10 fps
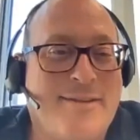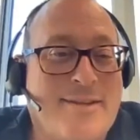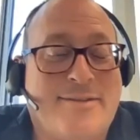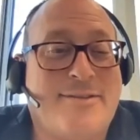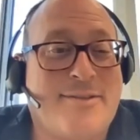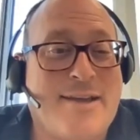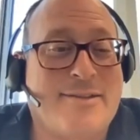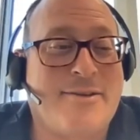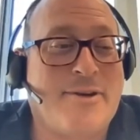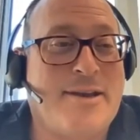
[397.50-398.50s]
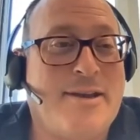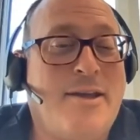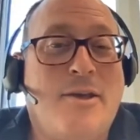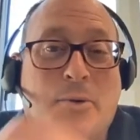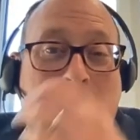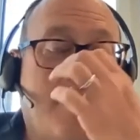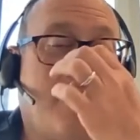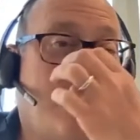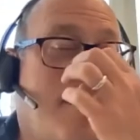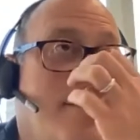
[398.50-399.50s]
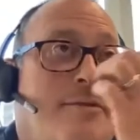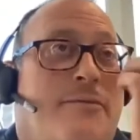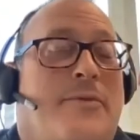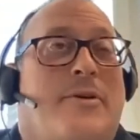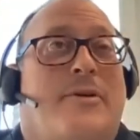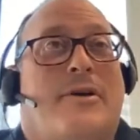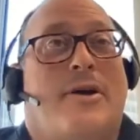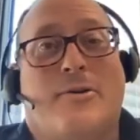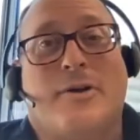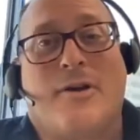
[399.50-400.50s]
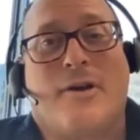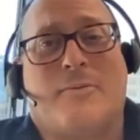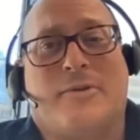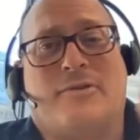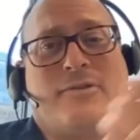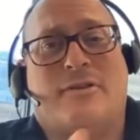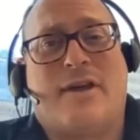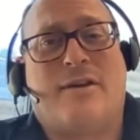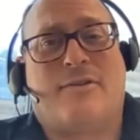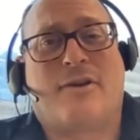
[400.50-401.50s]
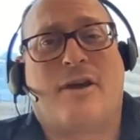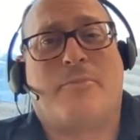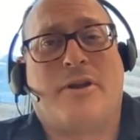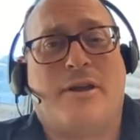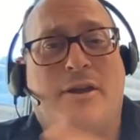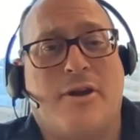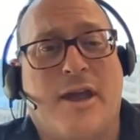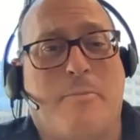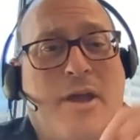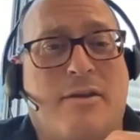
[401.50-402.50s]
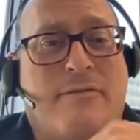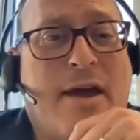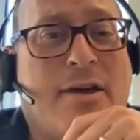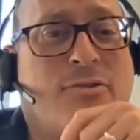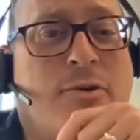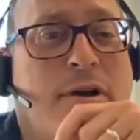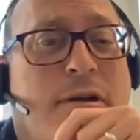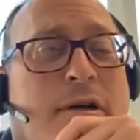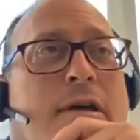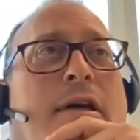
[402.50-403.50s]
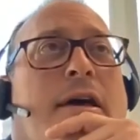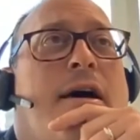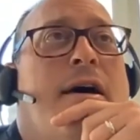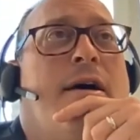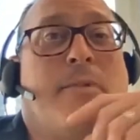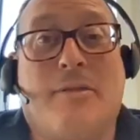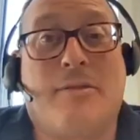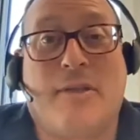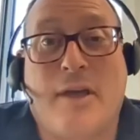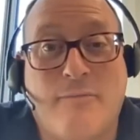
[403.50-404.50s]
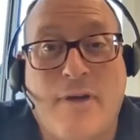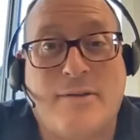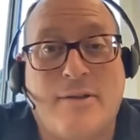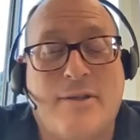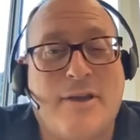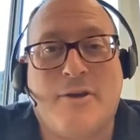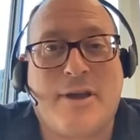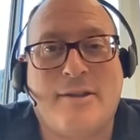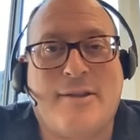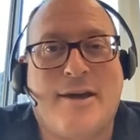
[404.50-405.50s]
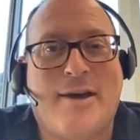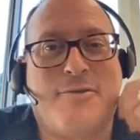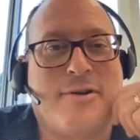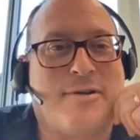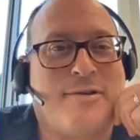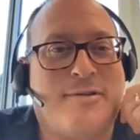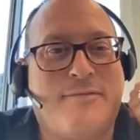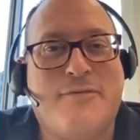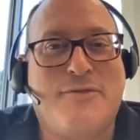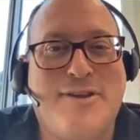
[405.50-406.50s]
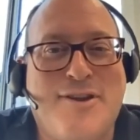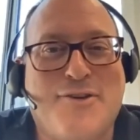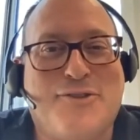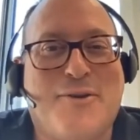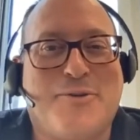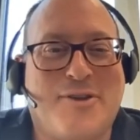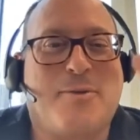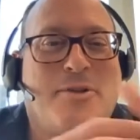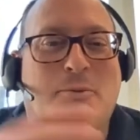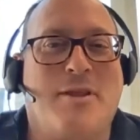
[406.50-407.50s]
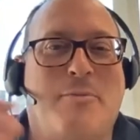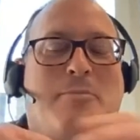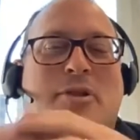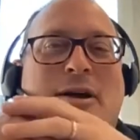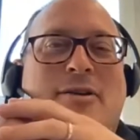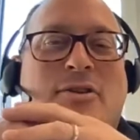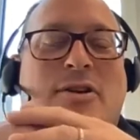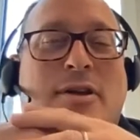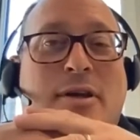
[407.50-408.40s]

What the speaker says: That's exactly right. We did a study for Oticon, which is a Danish company, hearing aid manufacturer. I think they invented the hearing aid like 115 years ago or so, but they're one of the big players in it.